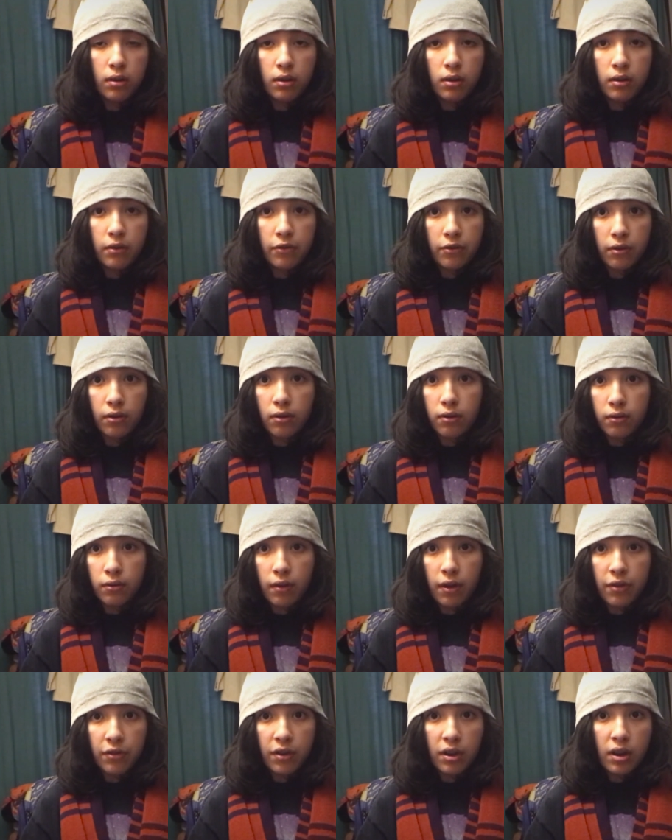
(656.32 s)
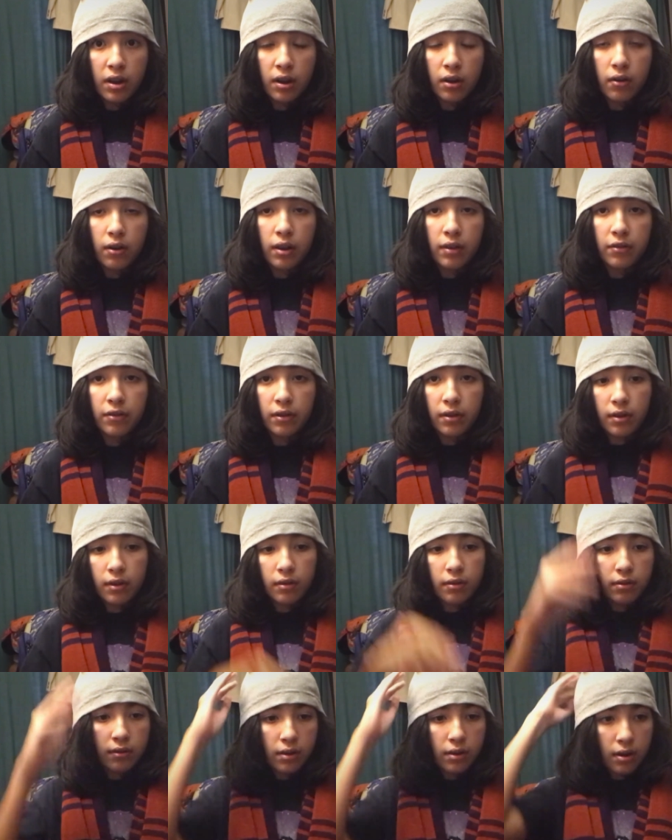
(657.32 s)
So that's kind of crazy,
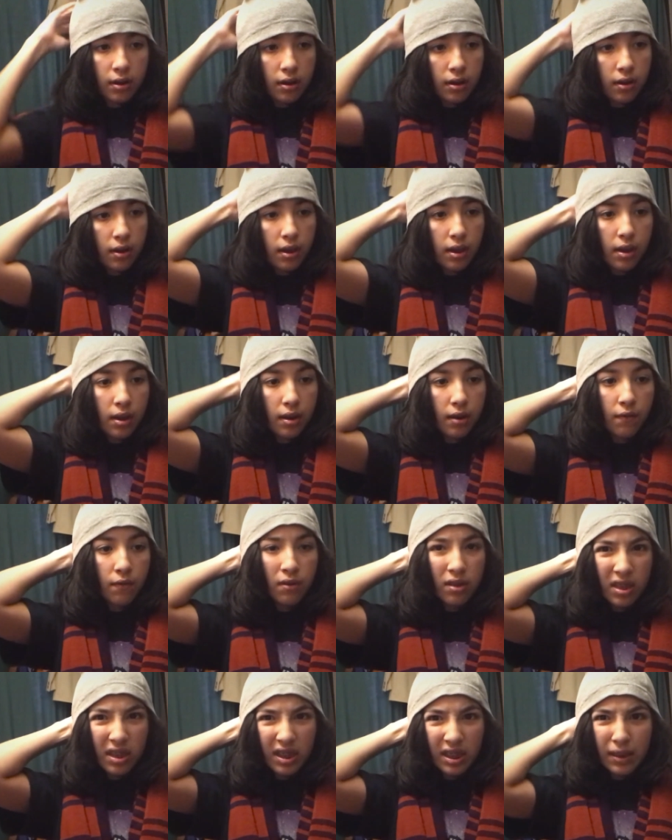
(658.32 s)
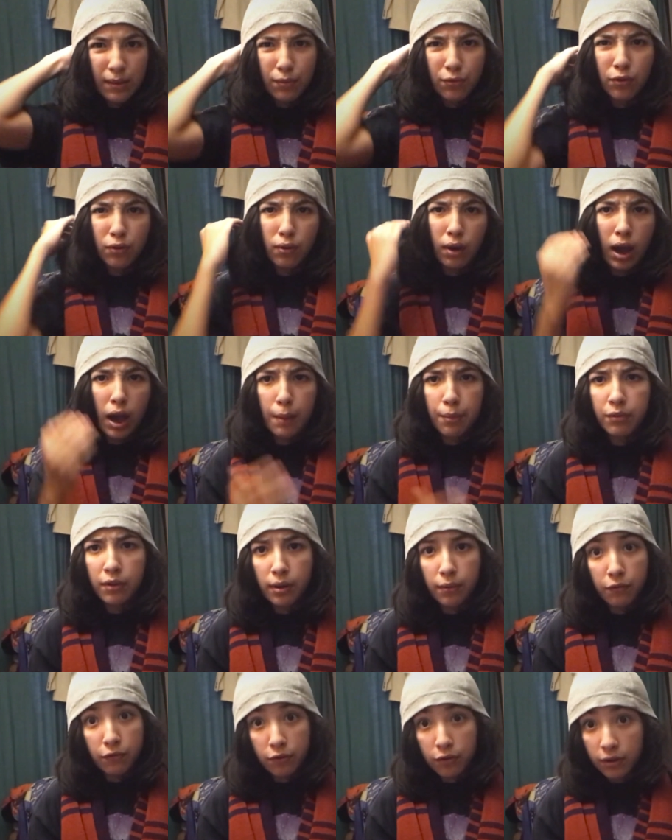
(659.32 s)
and it really keeps you hyped up
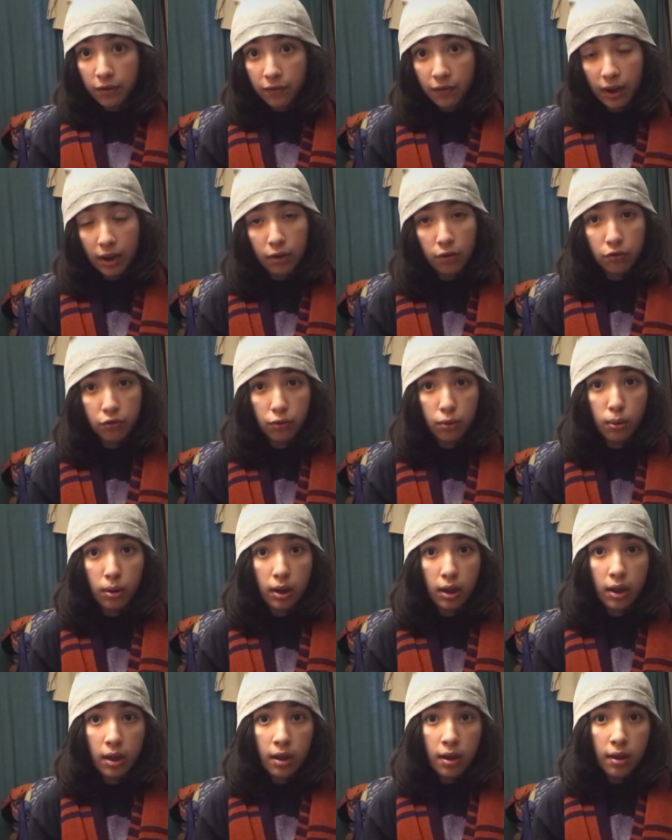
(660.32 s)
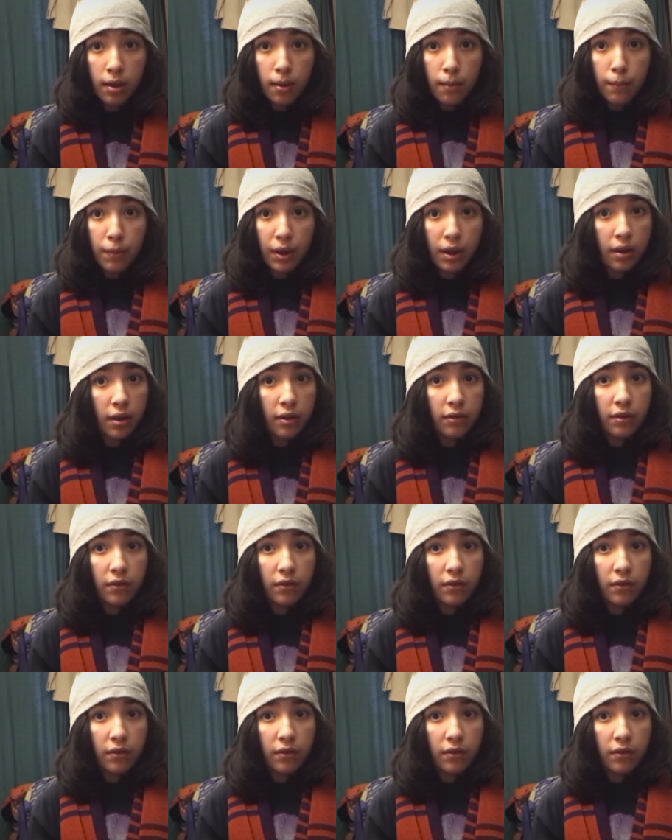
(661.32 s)
for the final story because of